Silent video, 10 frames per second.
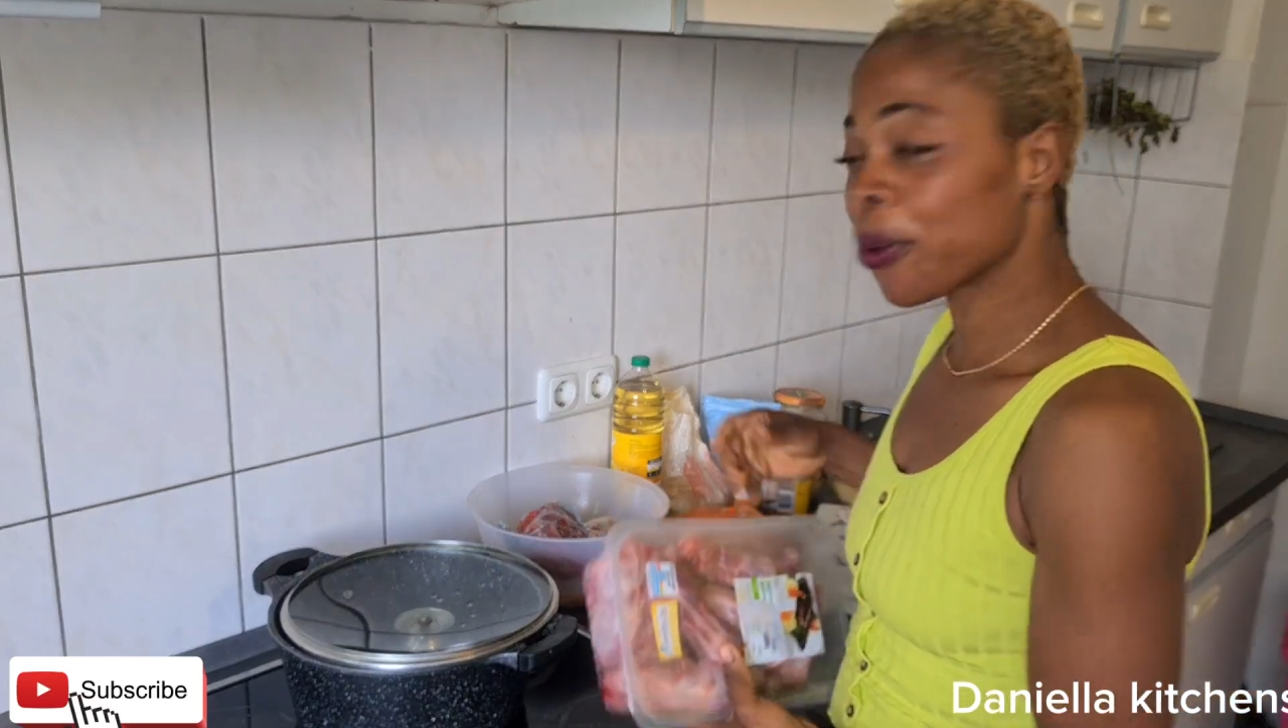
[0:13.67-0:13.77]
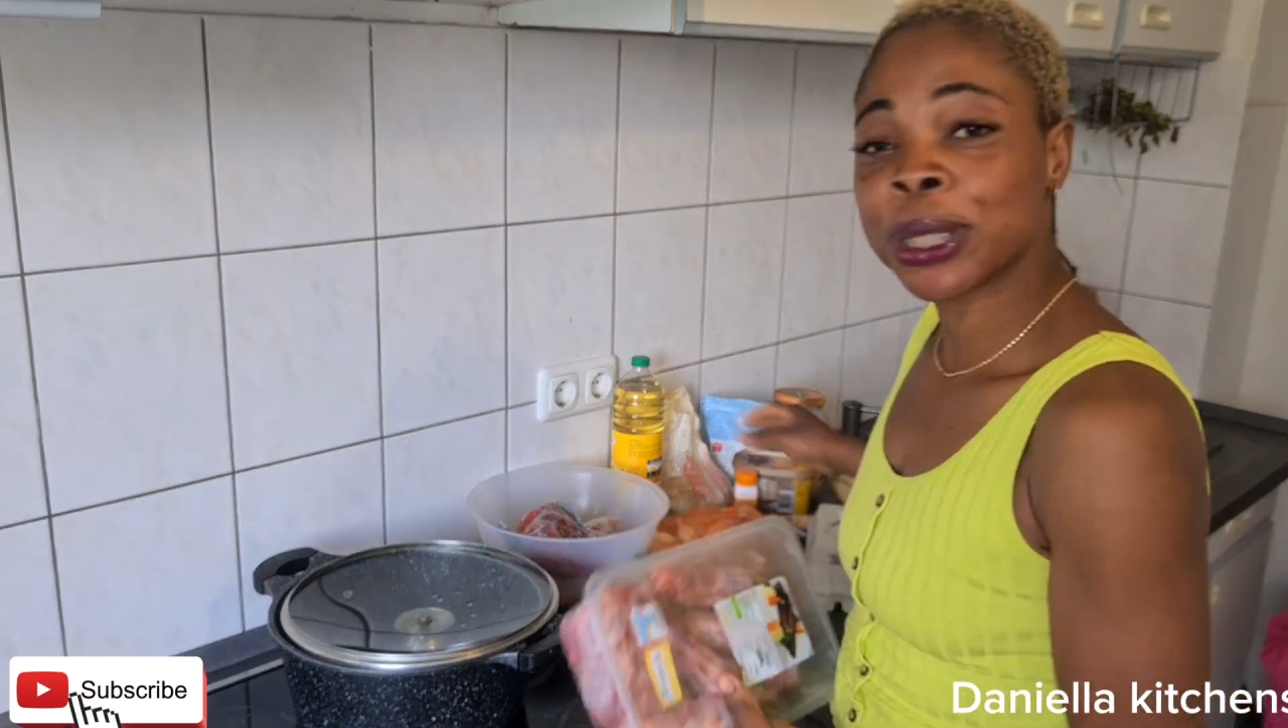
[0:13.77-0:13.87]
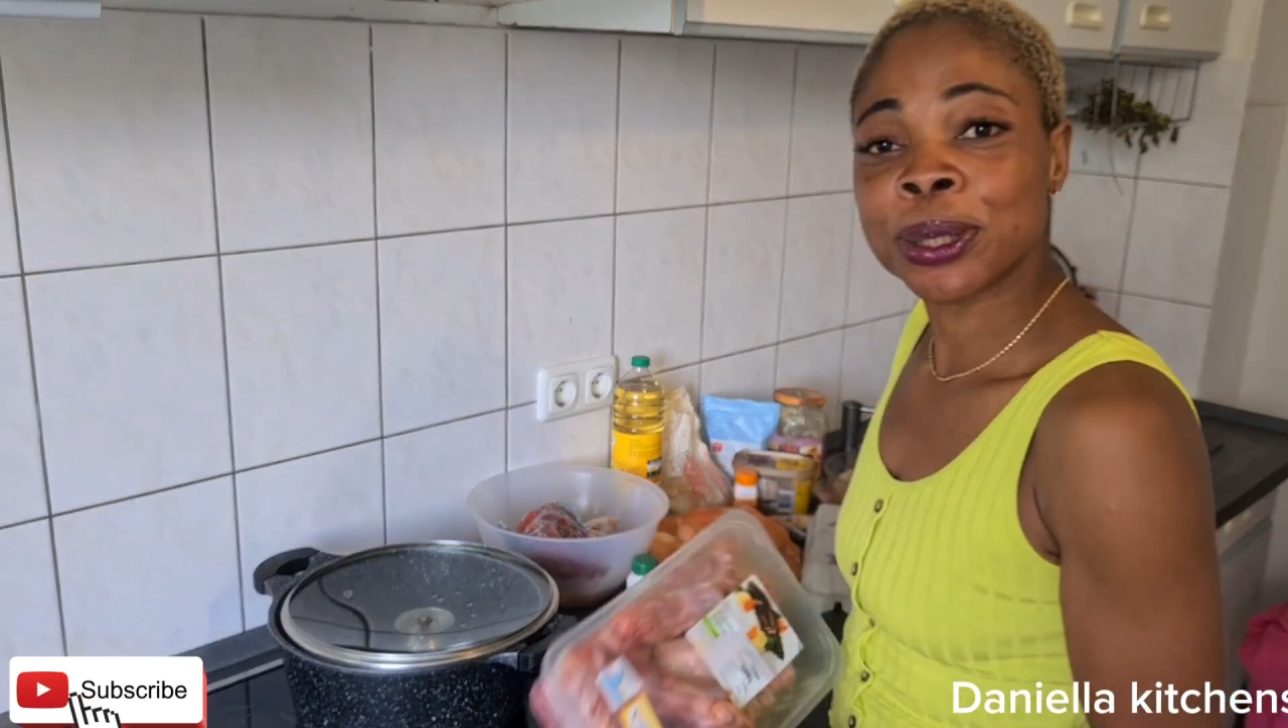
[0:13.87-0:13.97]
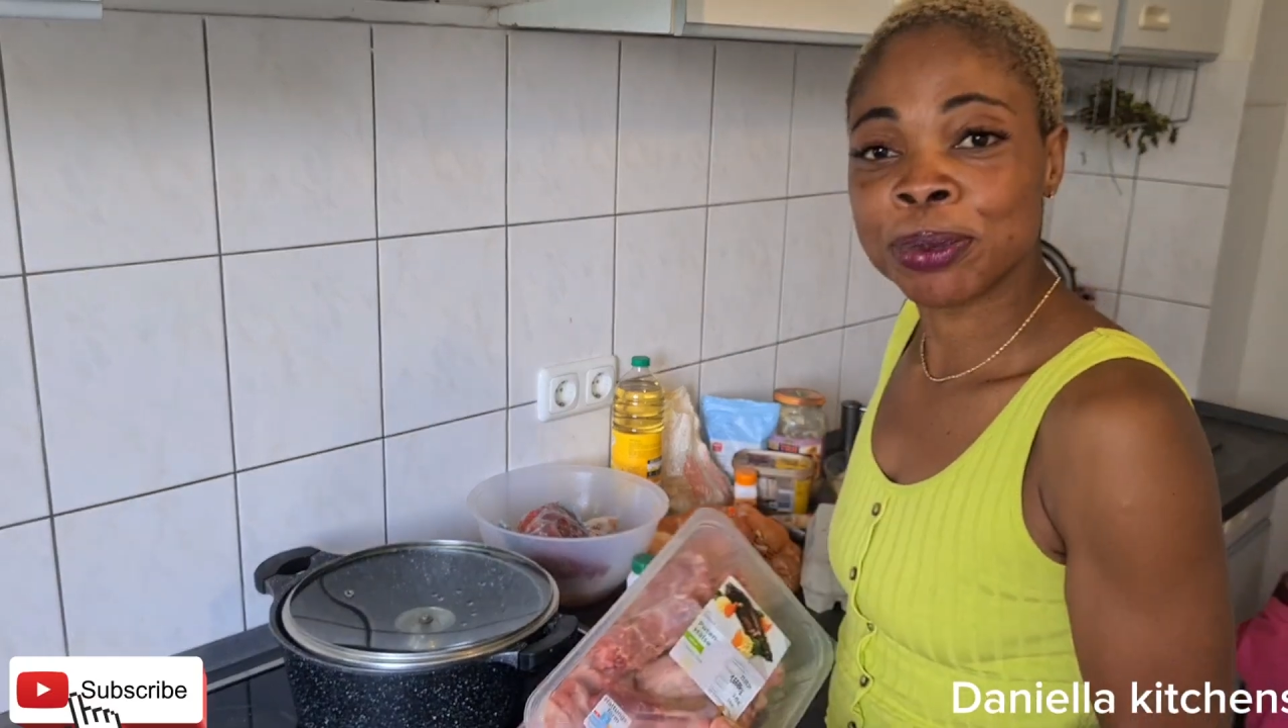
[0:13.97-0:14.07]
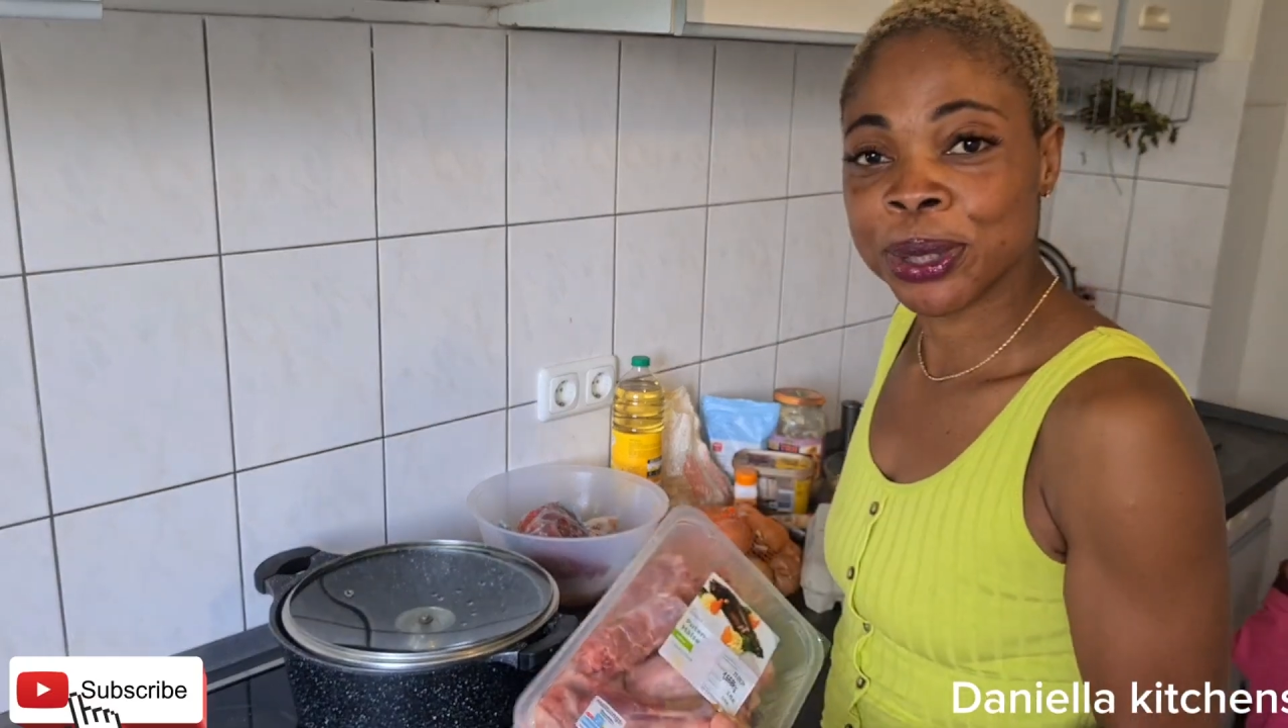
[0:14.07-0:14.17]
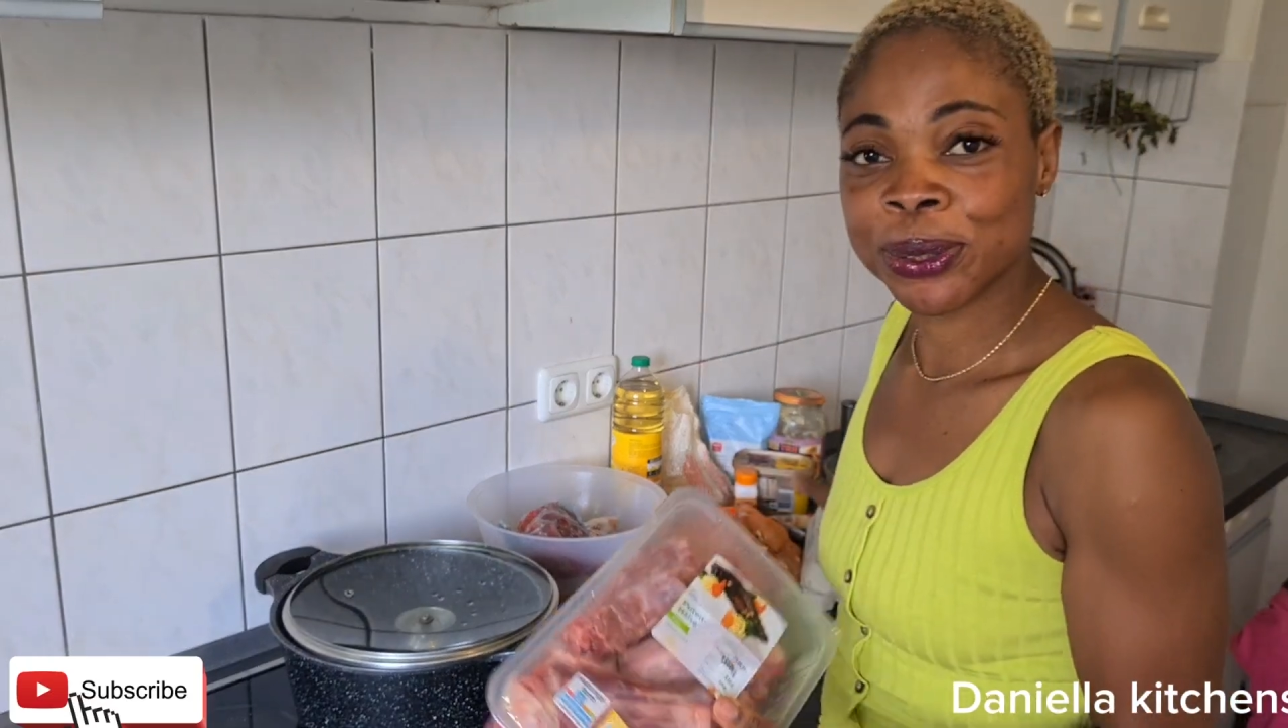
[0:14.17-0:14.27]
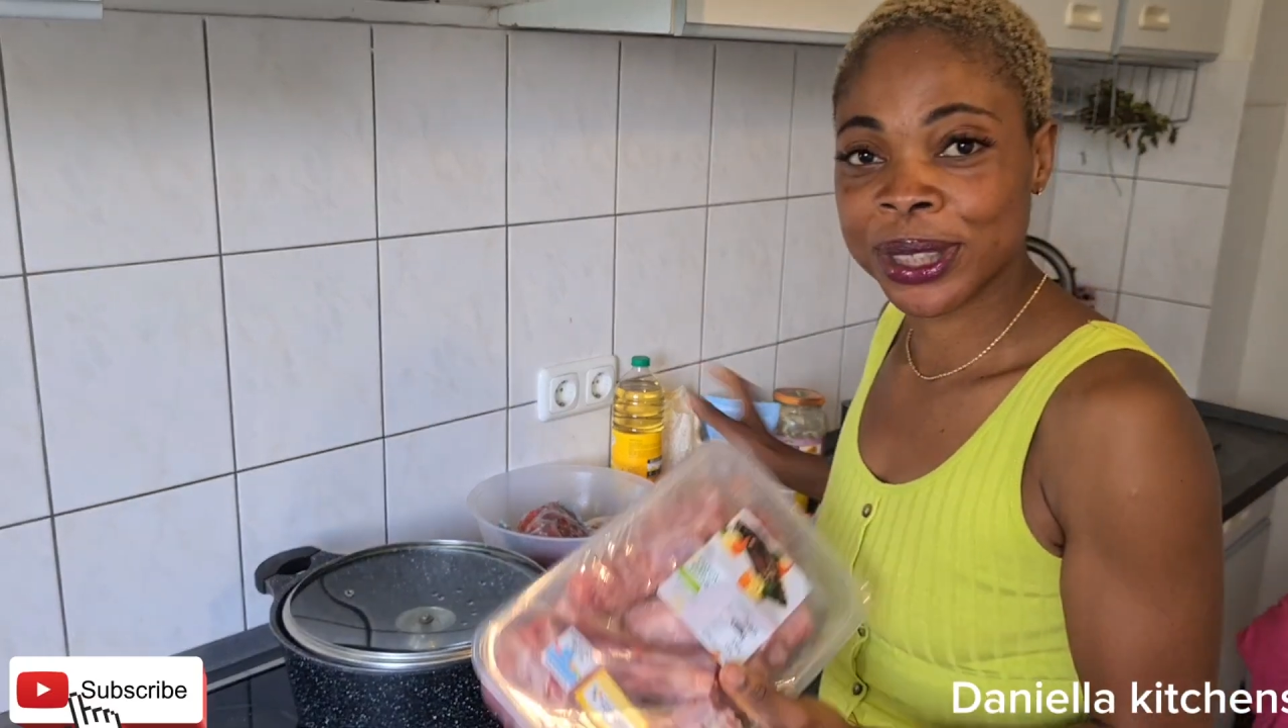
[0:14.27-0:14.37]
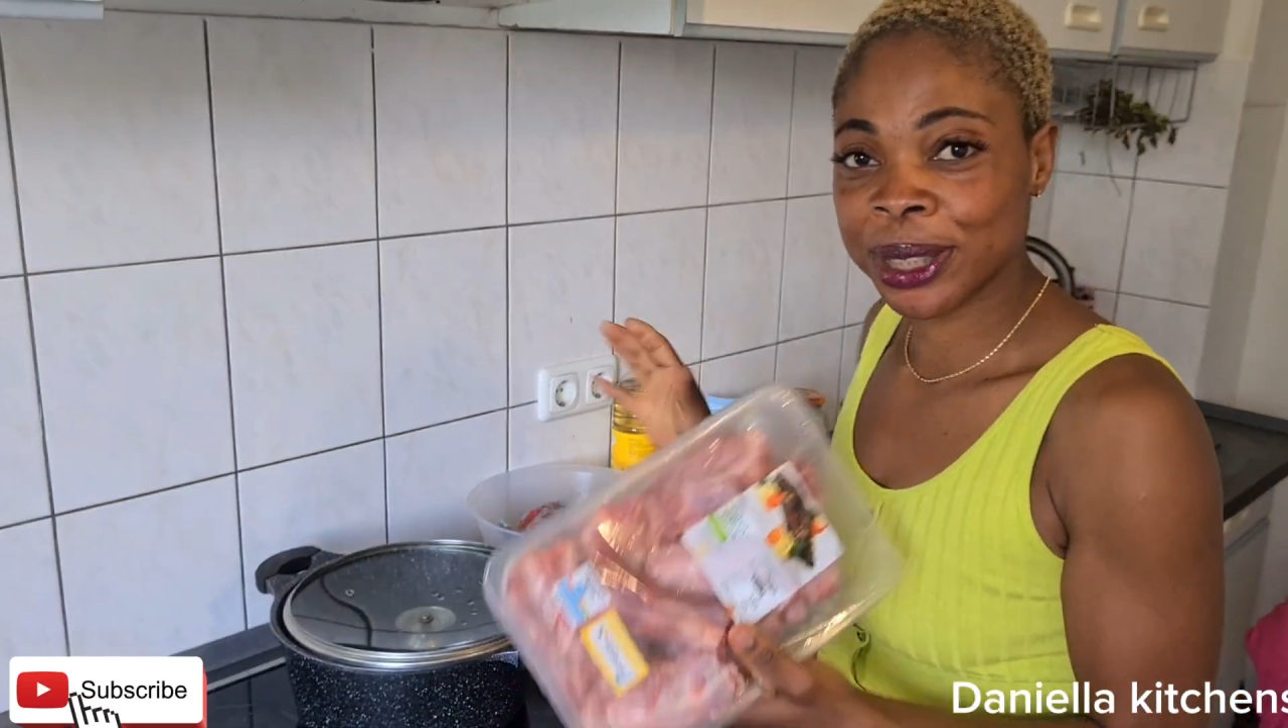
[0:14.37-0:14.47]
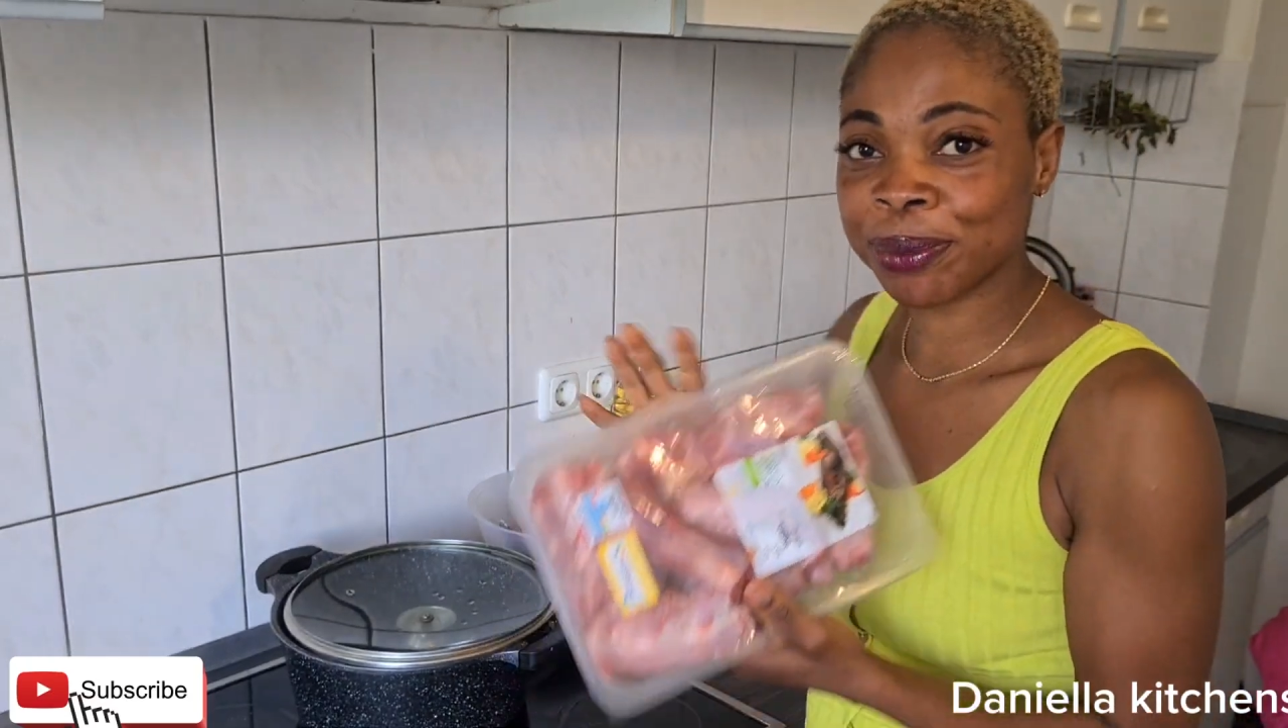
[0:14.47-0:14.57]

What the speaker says: are going to be